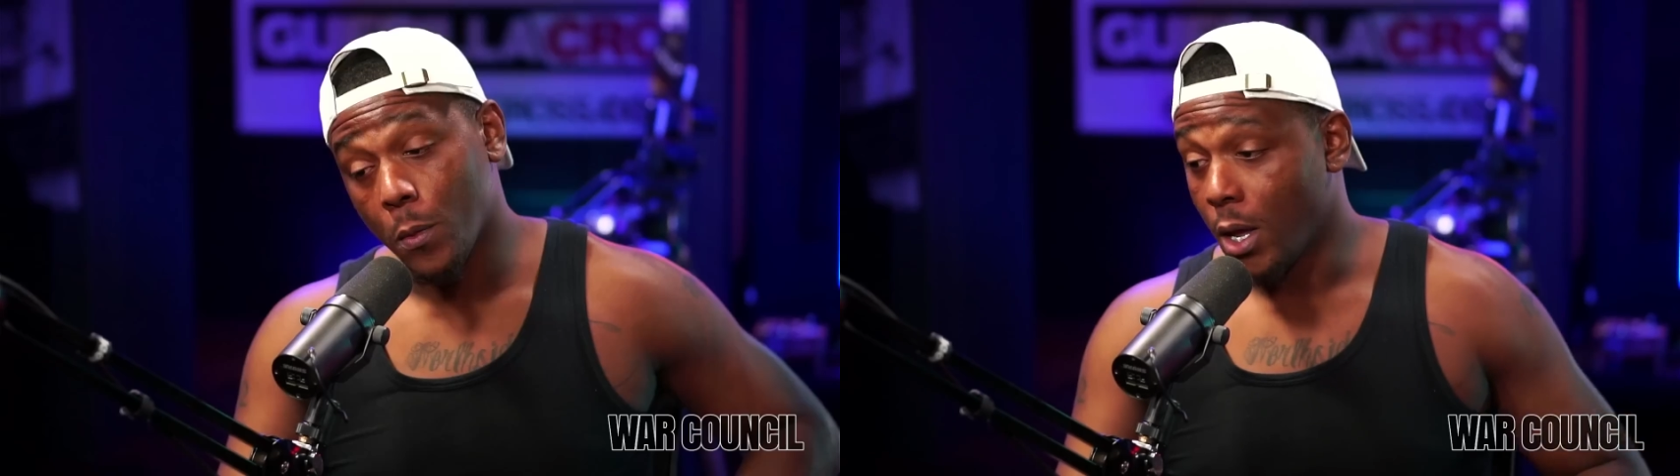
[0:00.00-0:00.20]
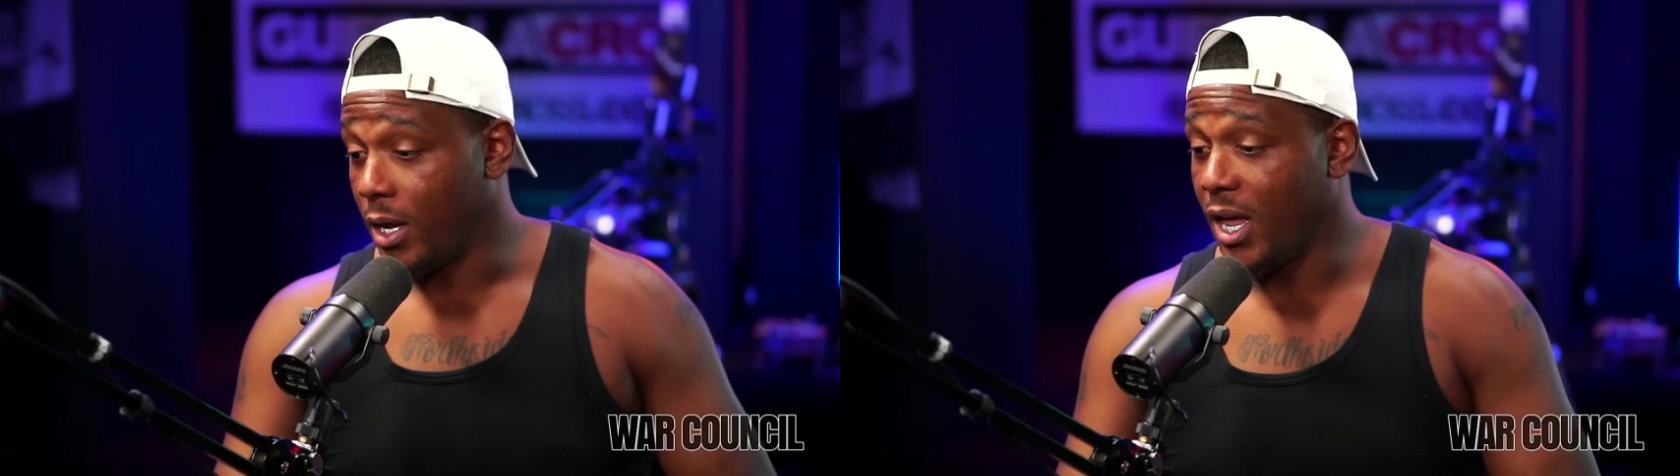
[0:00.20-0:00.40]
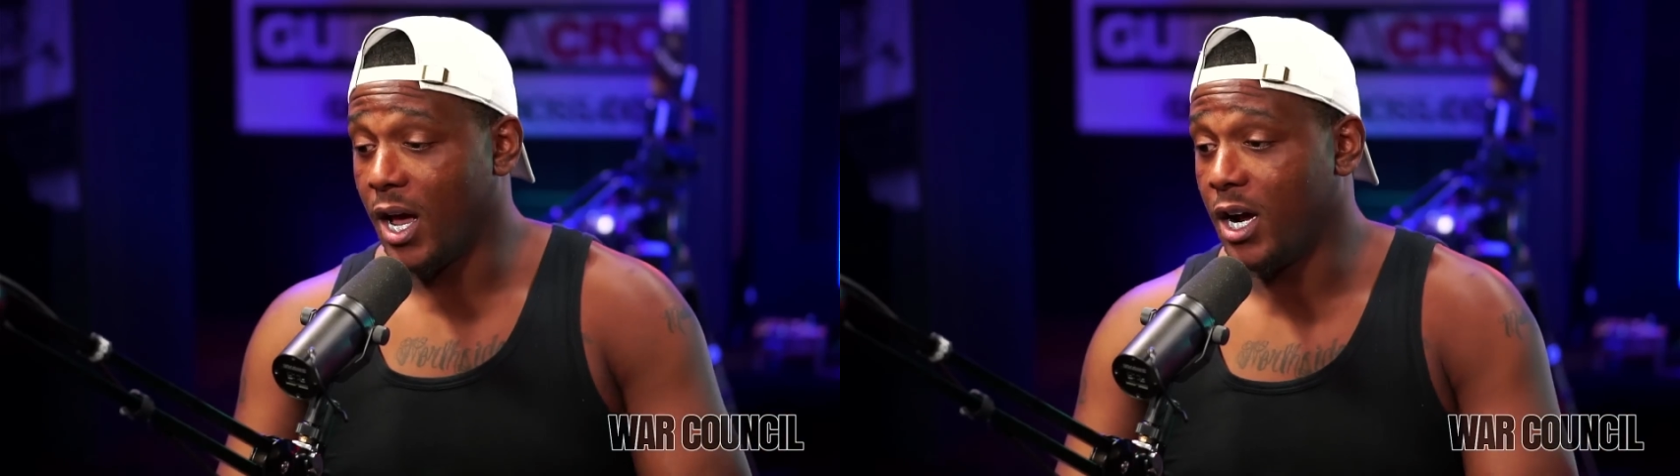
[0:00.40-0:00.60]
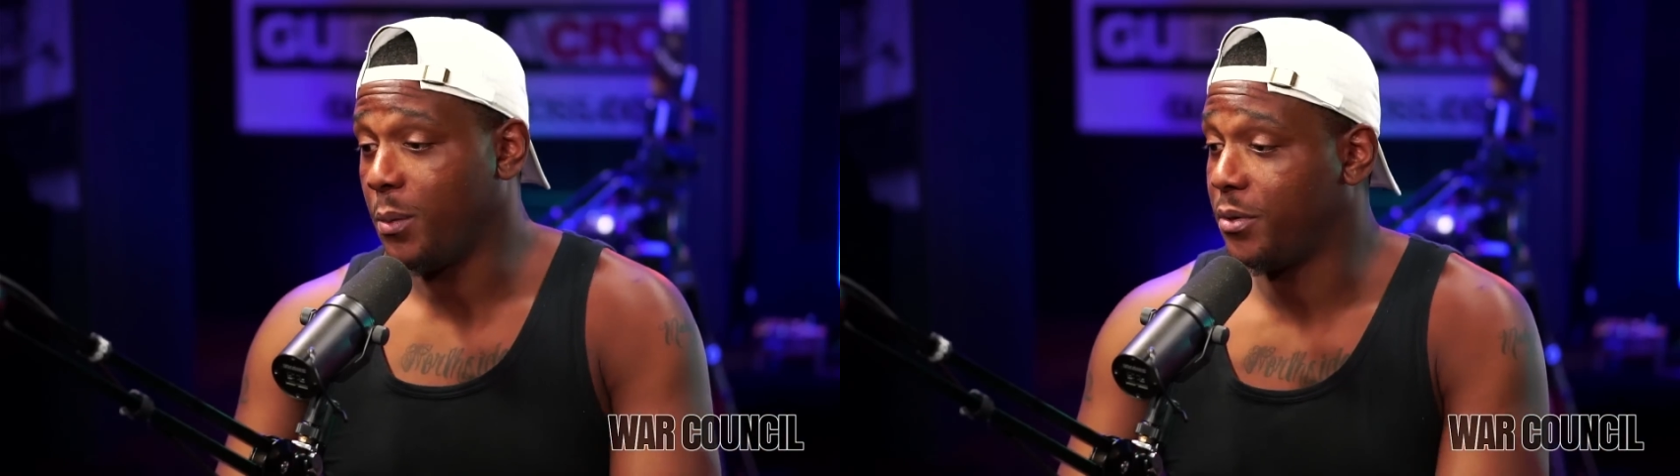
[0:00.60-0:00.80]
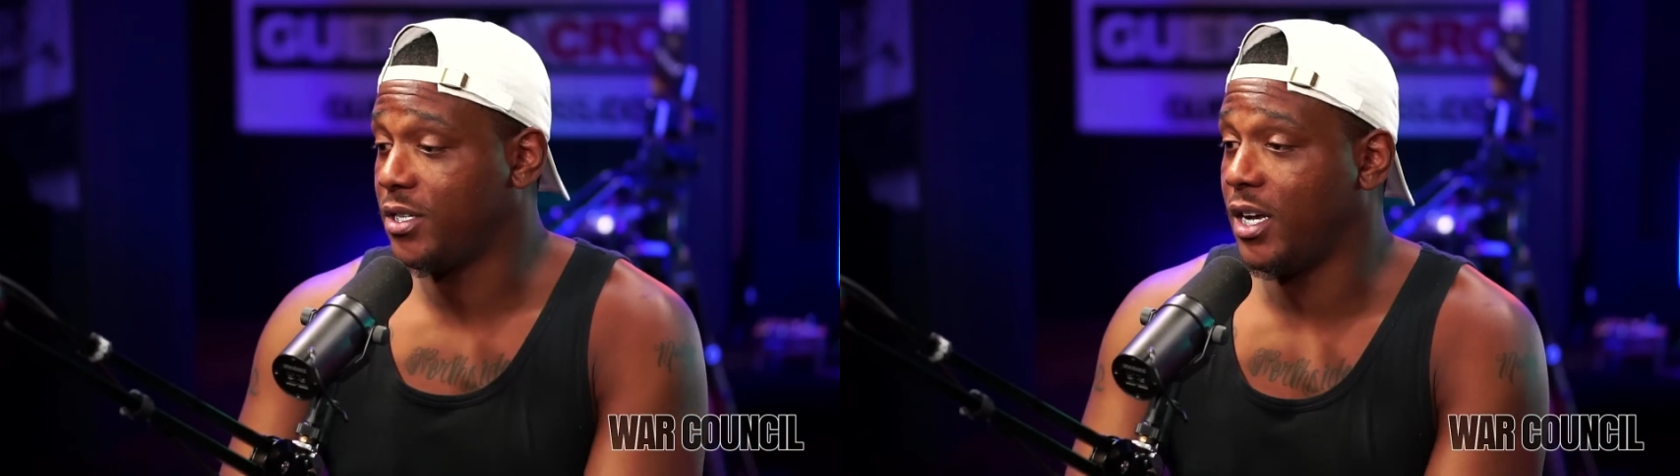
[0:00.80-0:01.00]

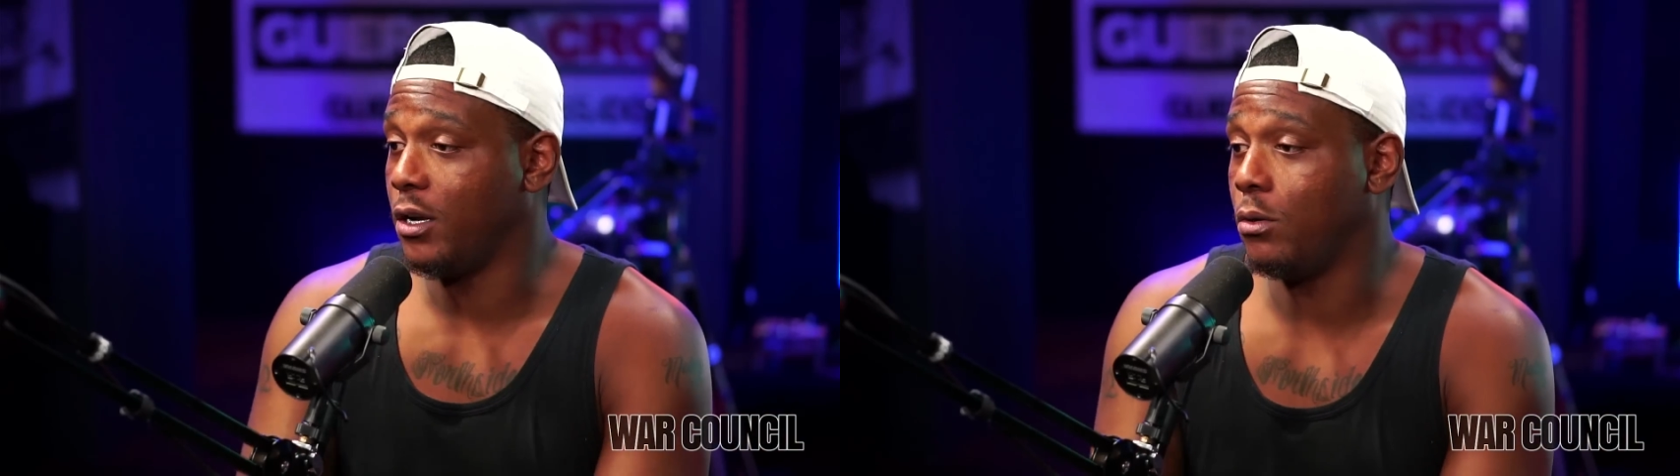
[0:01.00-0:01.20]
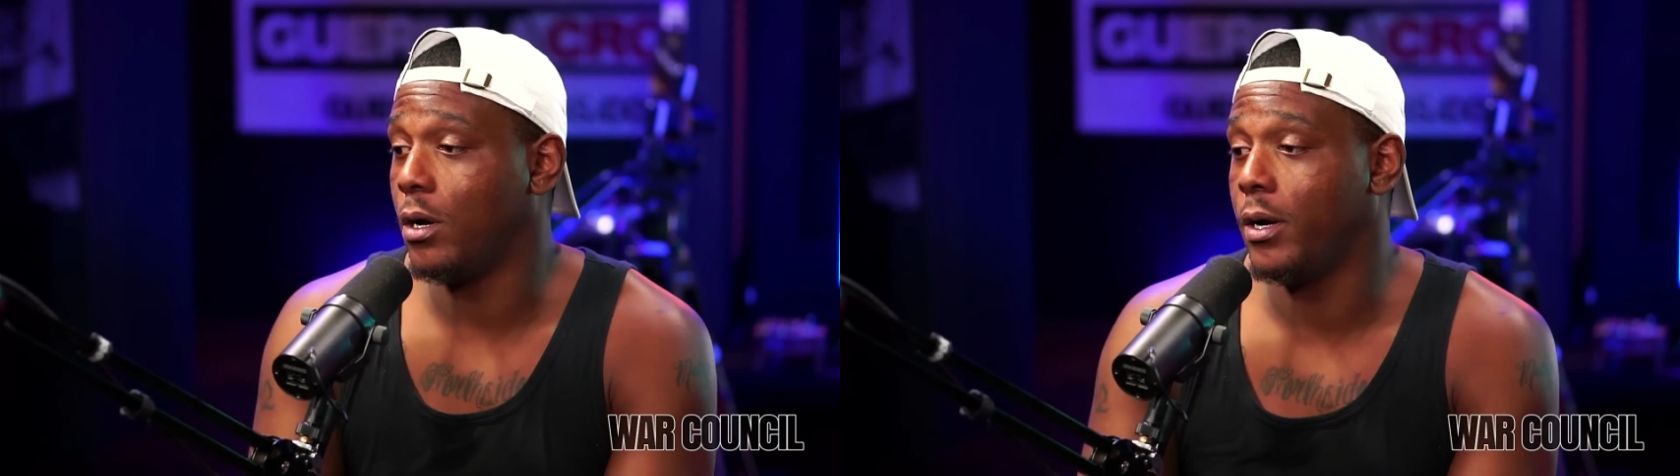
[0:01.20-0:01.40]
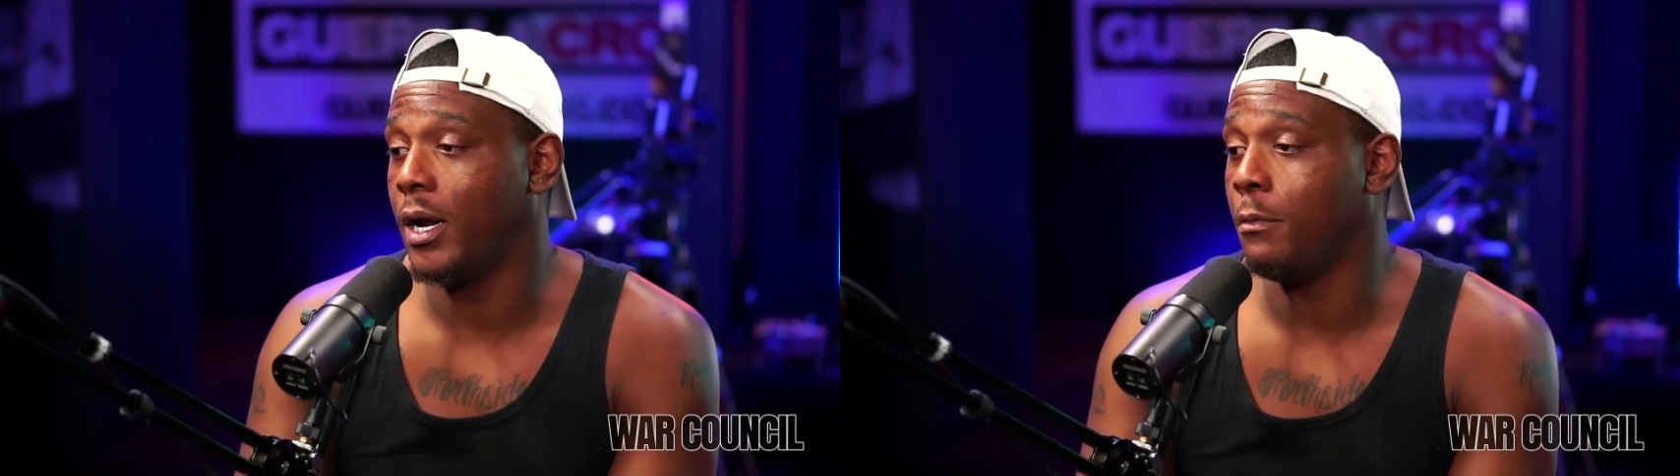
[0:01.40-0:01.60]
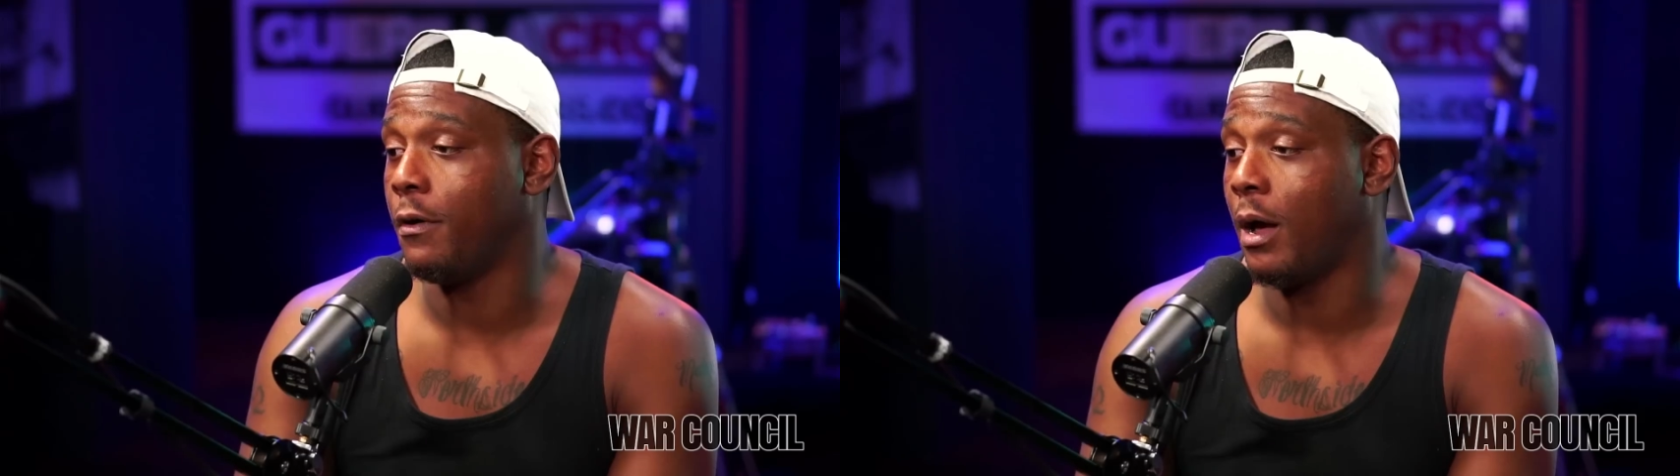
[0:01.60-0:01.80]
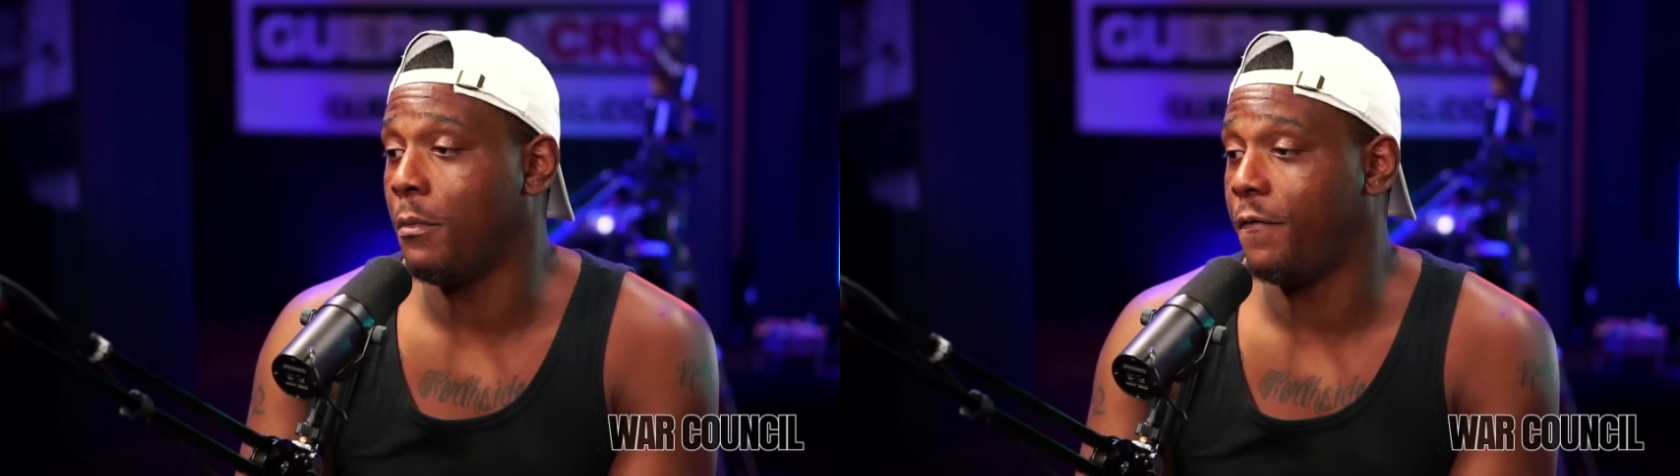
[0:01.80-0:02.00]
100%, and
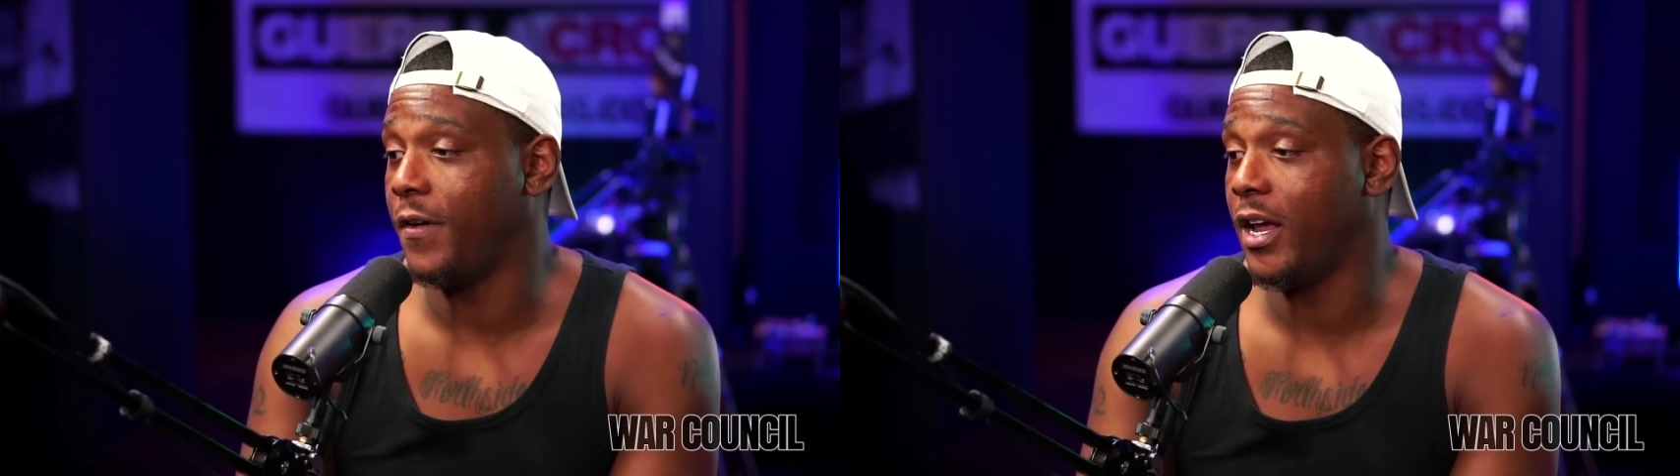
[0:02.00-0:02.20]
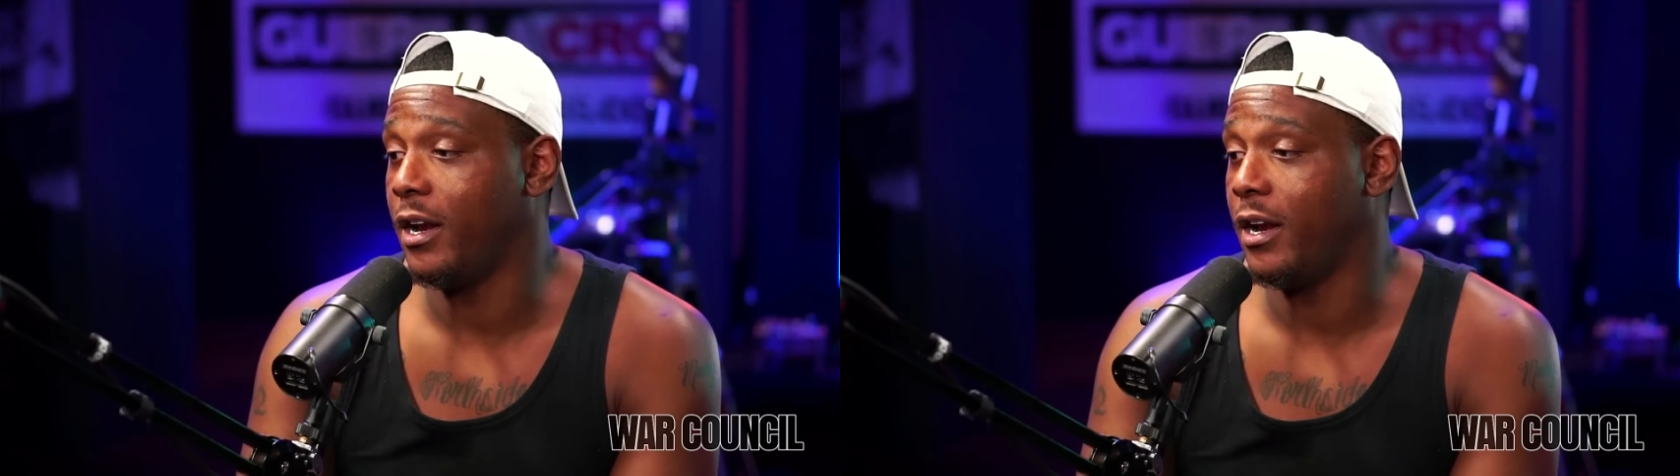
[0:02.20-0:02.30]
I'm a fan,